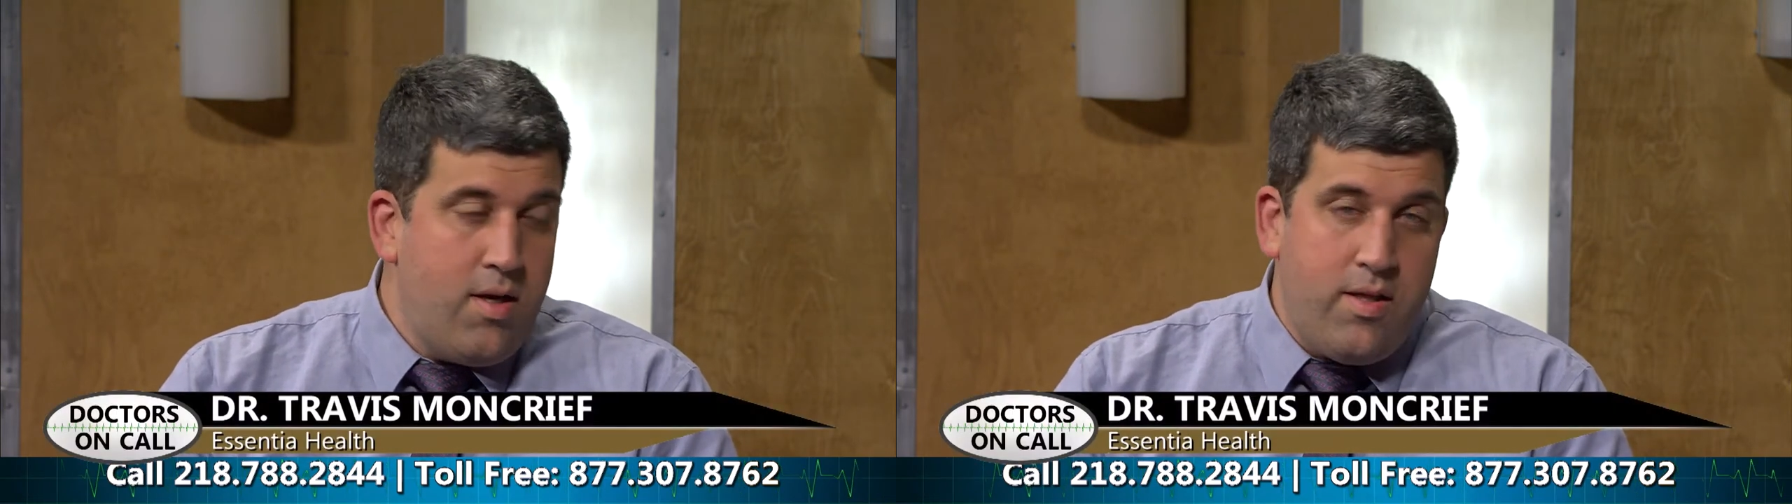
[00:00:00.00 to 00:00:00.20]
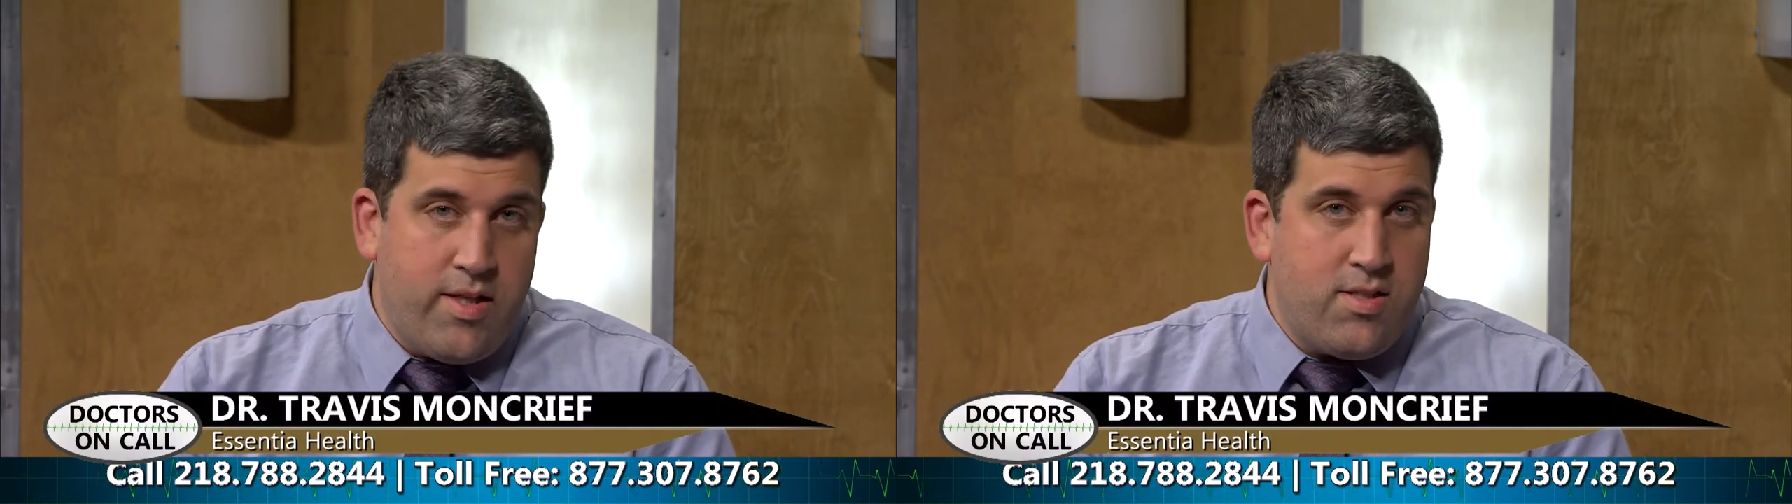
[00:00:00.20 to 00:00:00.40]

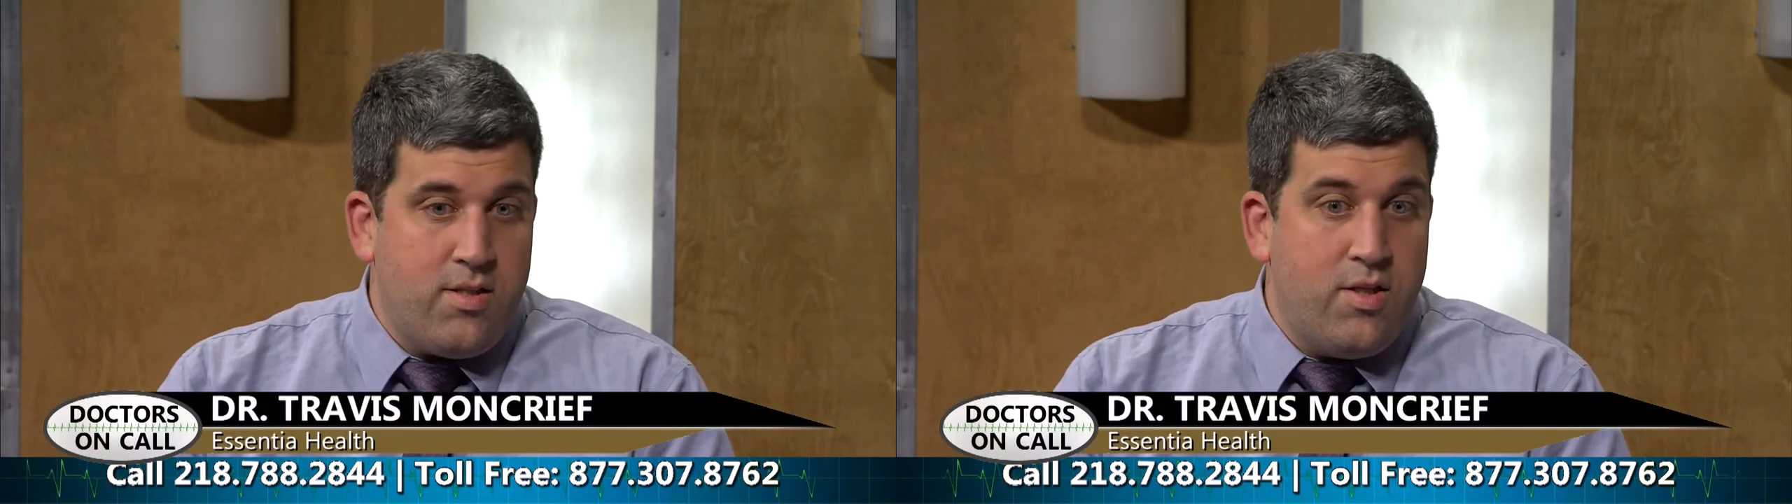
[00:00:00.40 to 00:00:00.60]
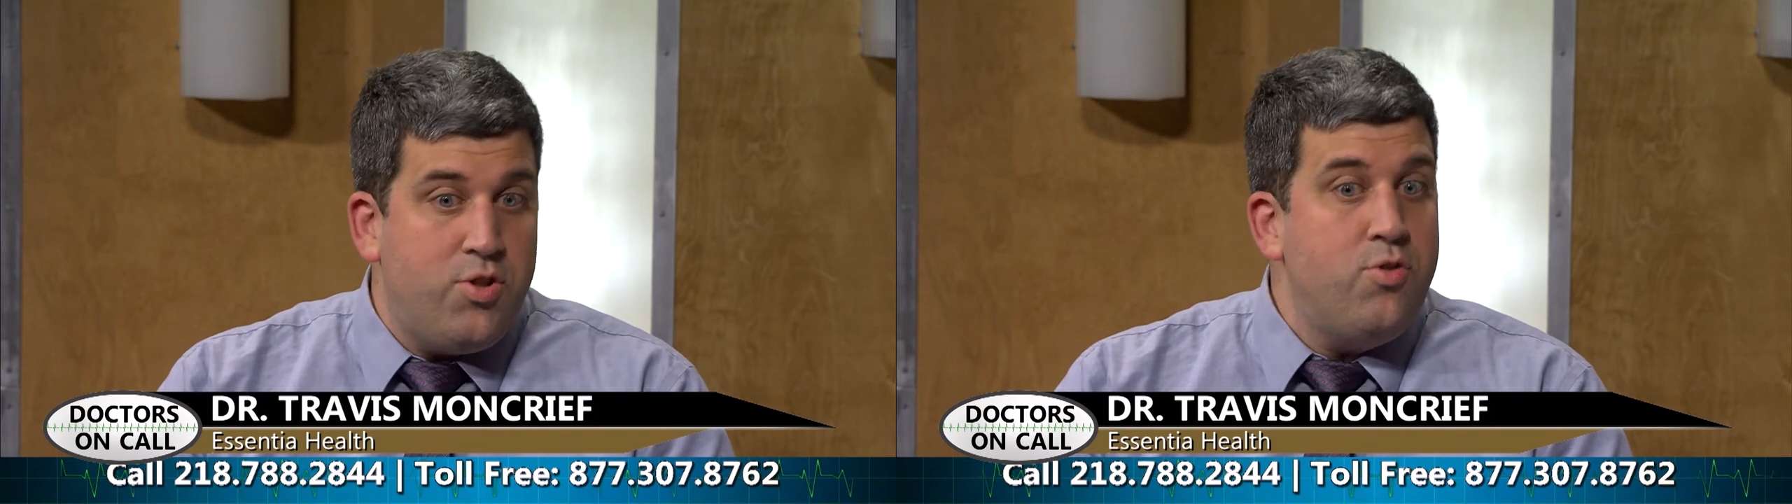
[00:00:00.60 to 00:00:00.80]

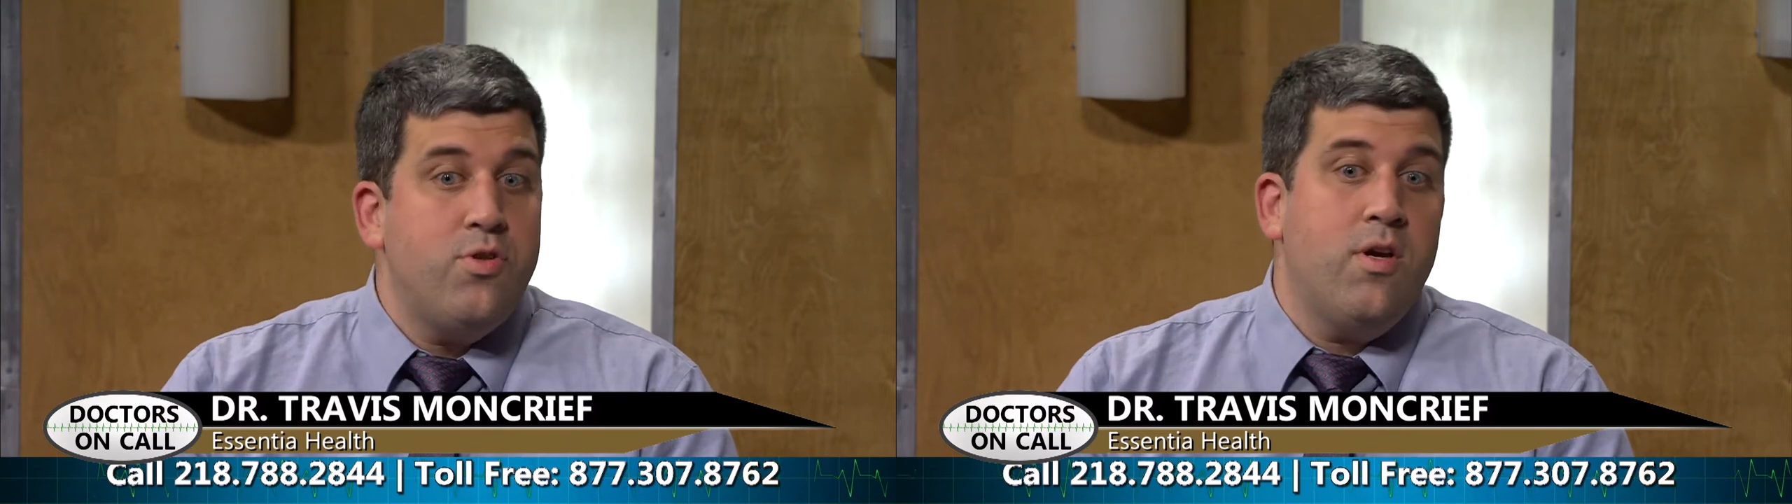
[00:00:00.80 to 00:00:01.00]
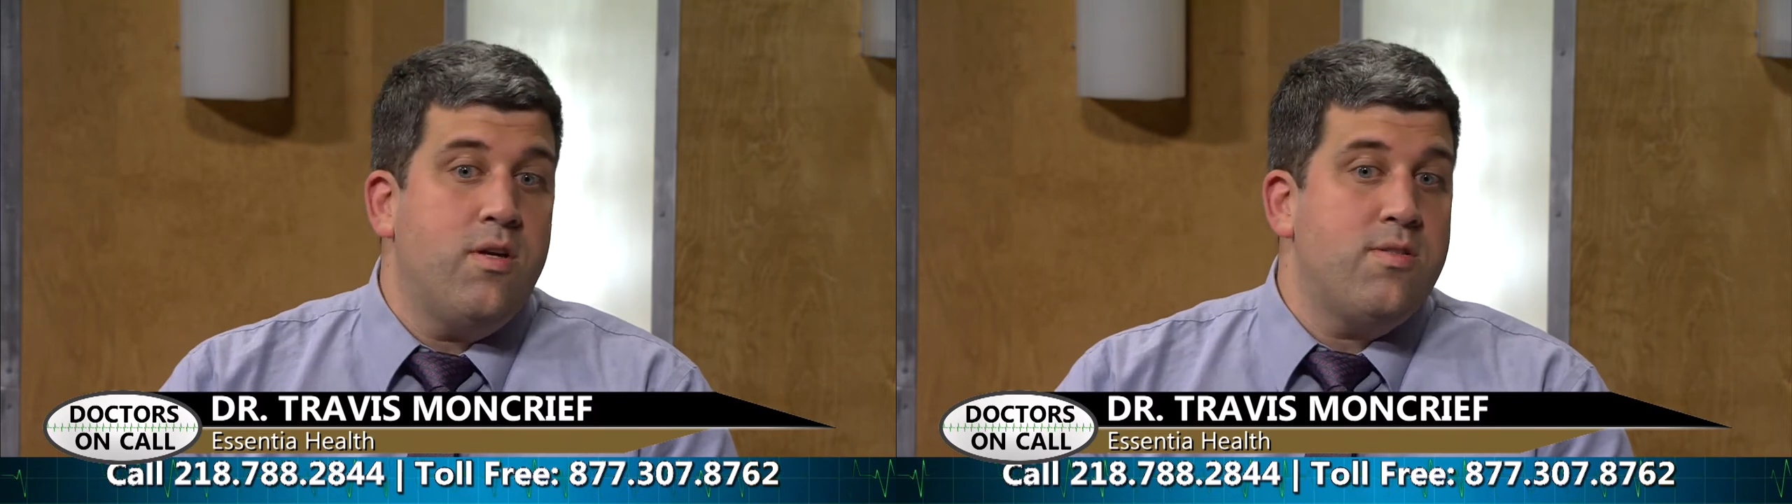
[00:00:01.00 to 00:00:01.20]
it's
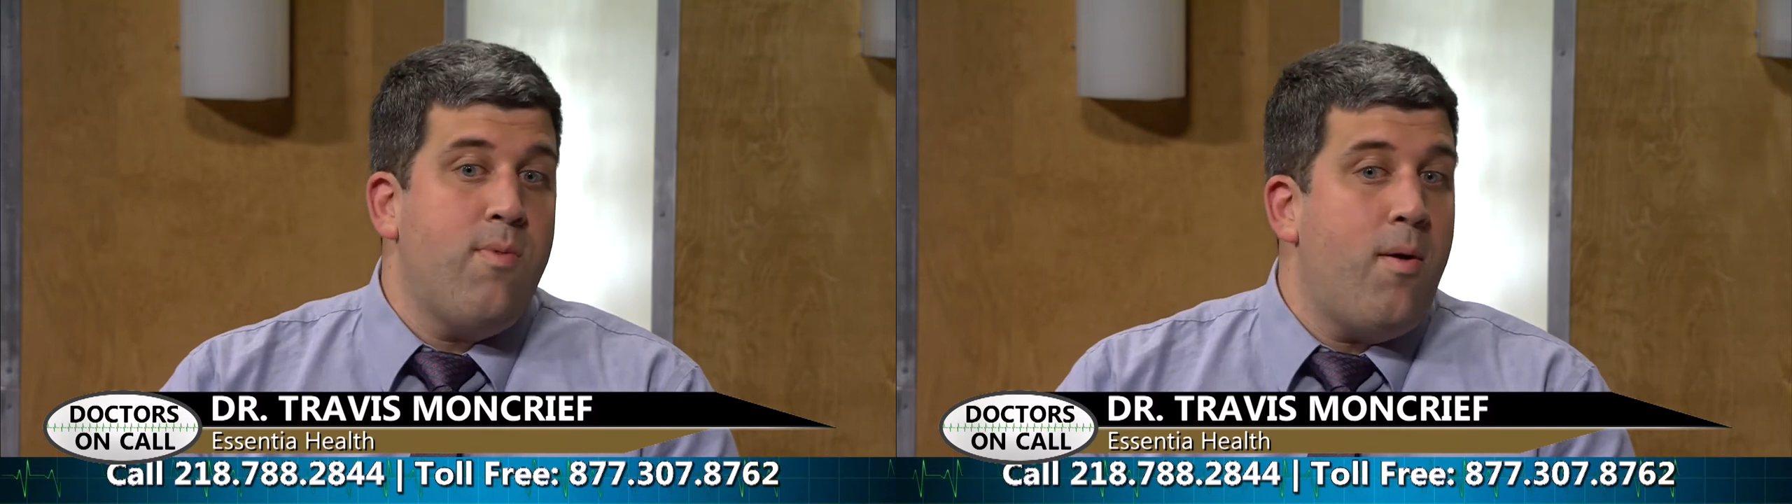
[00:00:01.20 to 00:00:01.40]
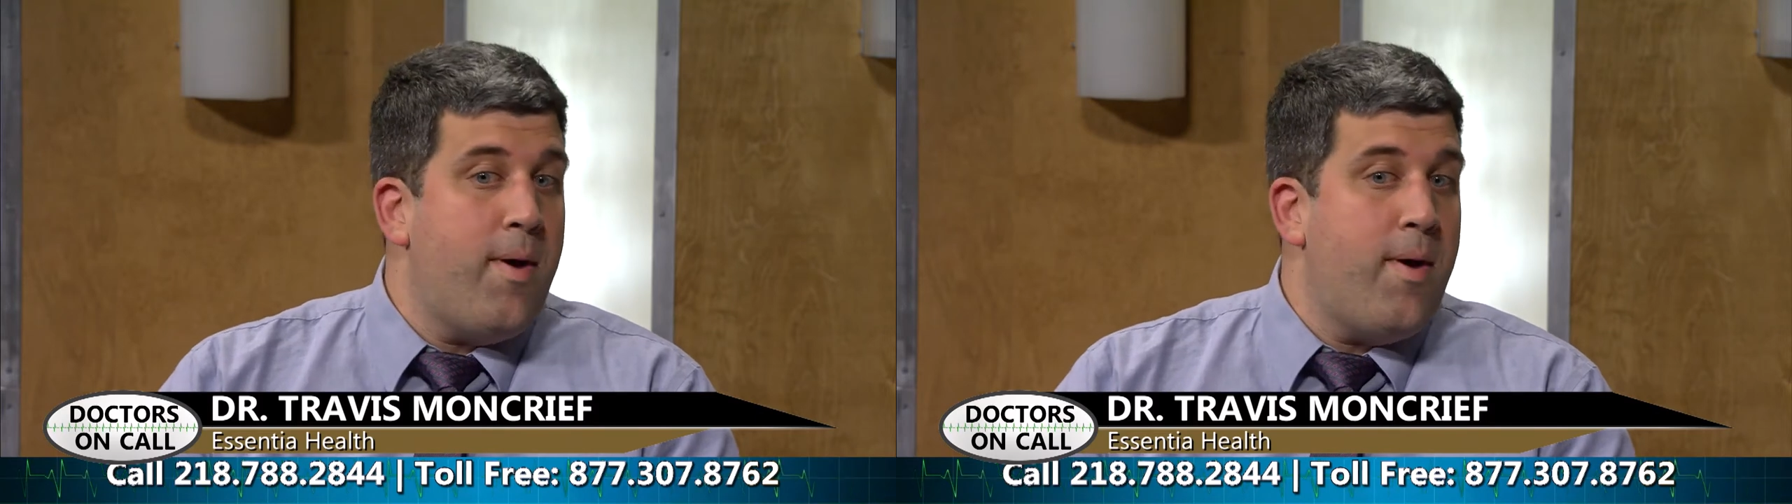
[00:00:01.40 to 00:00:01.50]
usually a small